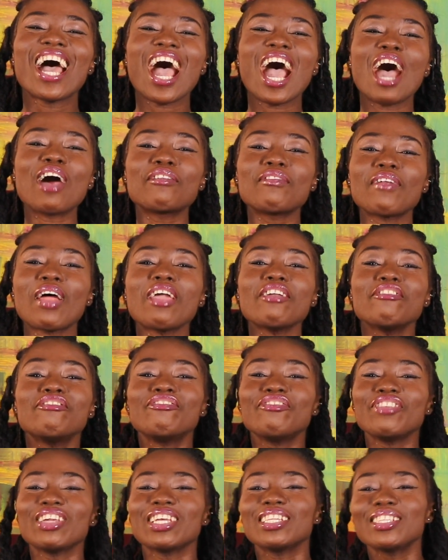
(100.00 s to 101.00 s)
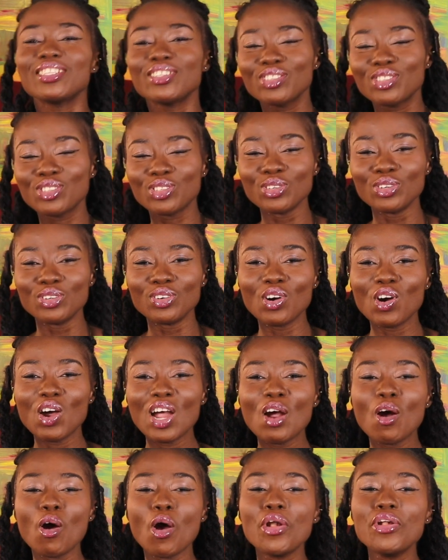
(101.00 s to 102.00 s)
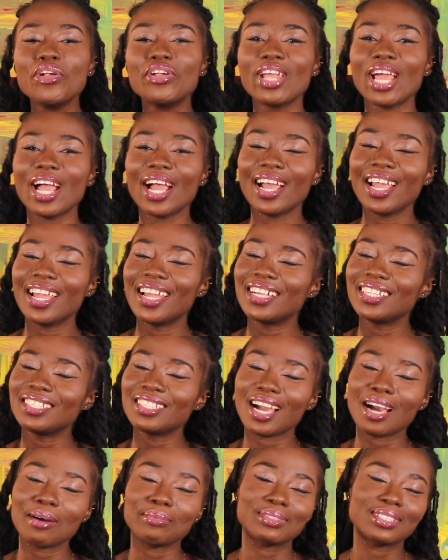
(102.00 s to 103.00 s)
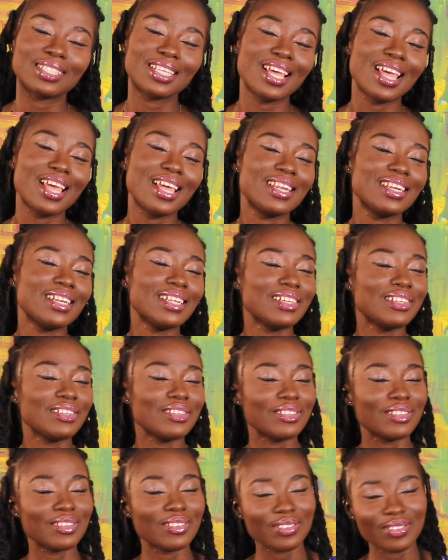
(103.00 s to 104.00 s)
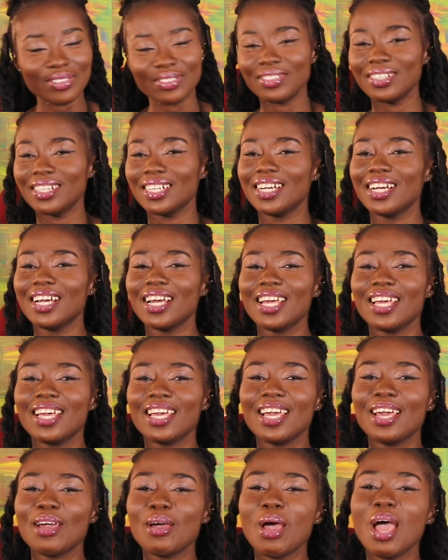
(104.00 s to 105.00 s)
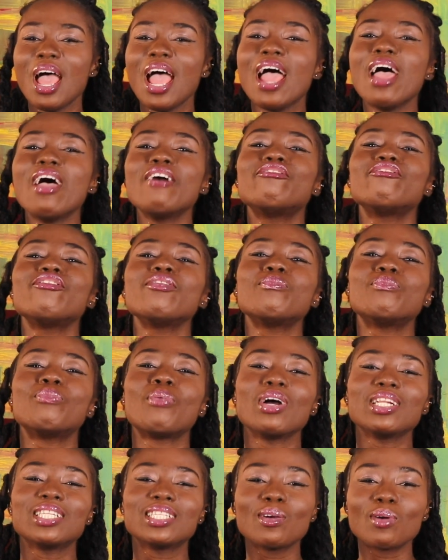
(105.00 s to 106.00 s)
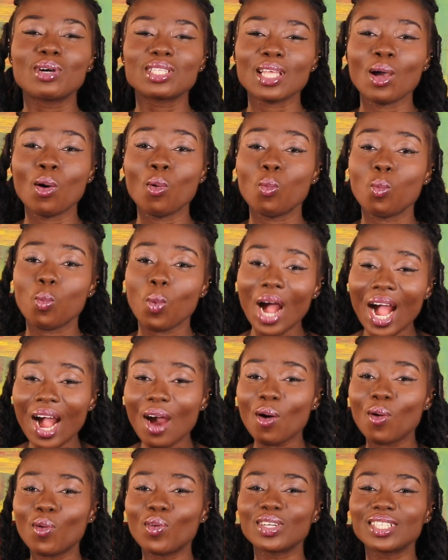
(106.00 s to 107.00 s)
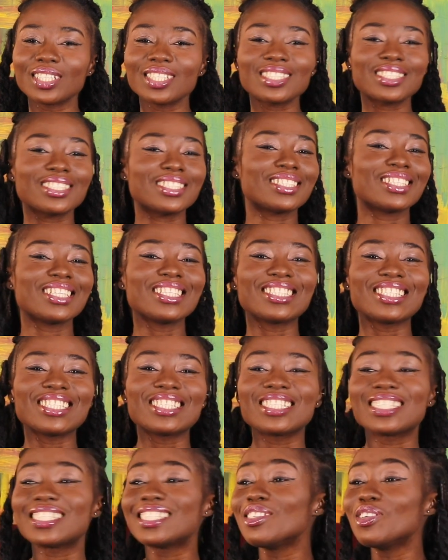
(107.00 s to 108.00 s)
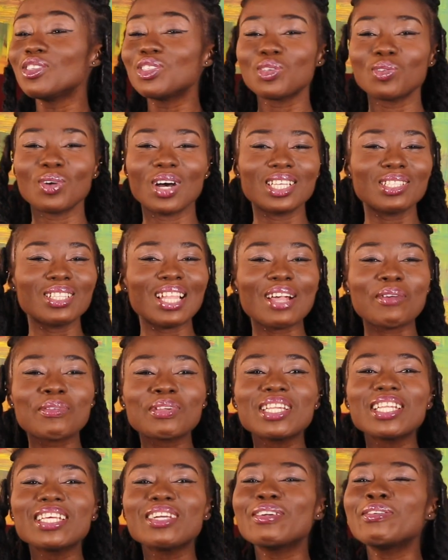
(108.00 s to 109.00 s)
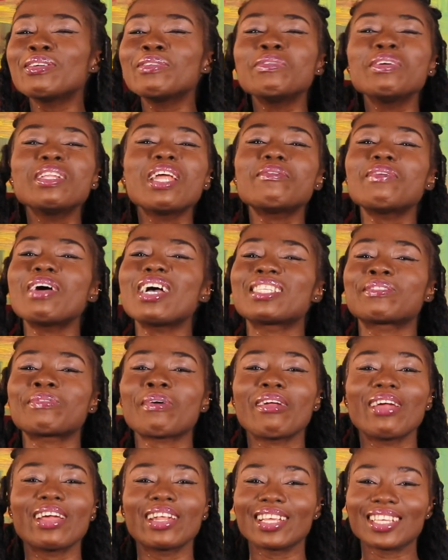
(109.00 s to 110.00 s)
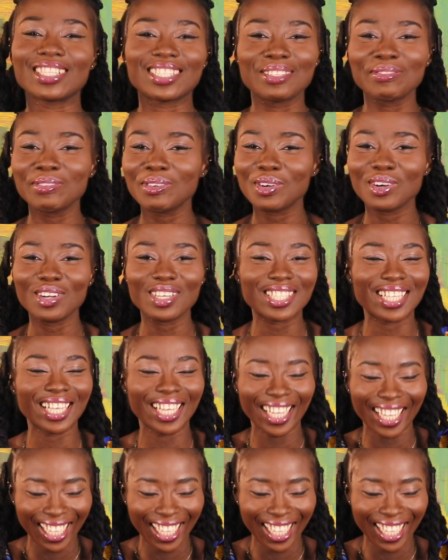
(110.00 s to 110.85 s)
arriving to Onua. And I'm telling you, everybody was like, wow, this is new to us. Like, we never expected it because,